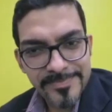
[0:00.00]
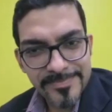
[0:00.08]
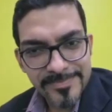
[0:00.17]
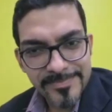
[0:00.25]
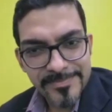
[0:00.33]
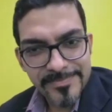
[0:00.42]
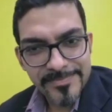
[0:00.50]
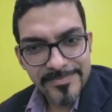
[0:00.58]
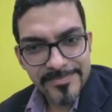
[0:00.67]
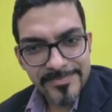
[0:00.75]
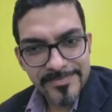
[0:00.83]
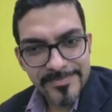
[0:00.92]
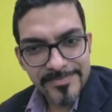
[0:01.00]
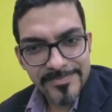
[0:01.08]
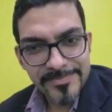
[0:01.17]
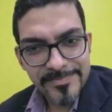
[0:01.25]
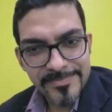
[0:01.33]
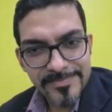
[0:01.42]

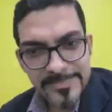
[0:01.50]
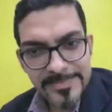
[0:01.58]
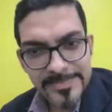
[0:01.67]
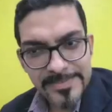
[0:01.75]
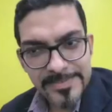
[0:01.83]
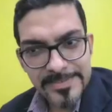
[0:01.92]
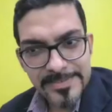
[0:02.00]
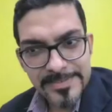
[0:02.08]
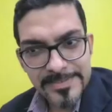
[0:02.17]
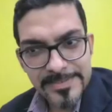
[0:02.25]
(not speaking)